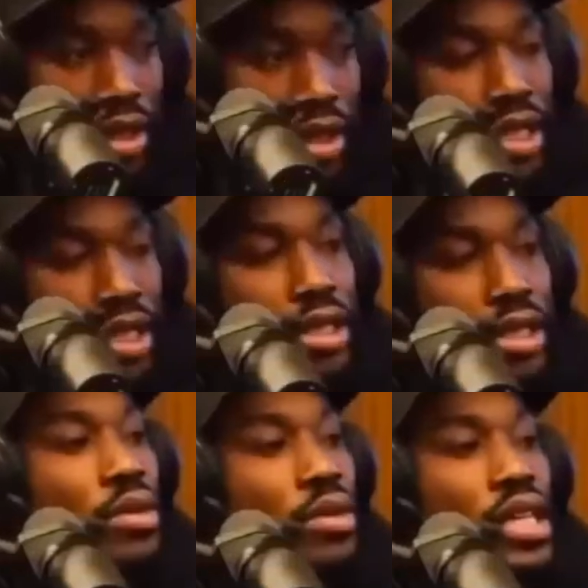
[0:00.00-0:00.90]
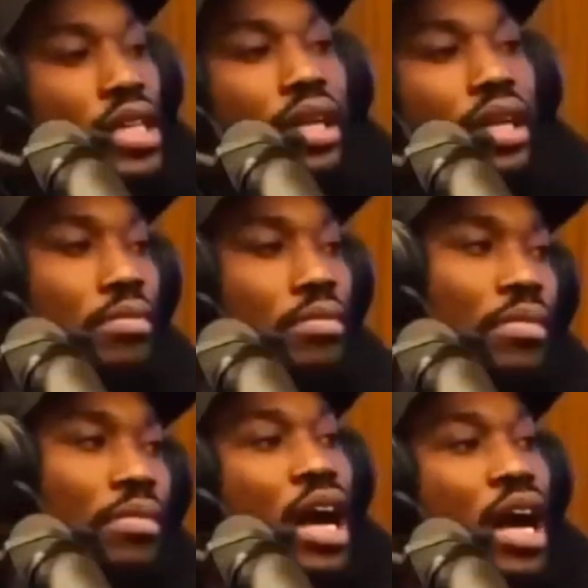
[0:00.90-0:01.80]
These the queens in my life, my
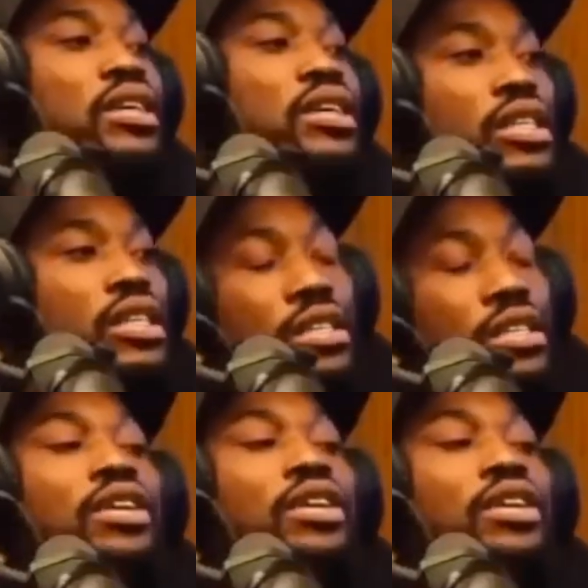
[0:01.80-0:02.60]
mom, my sister, my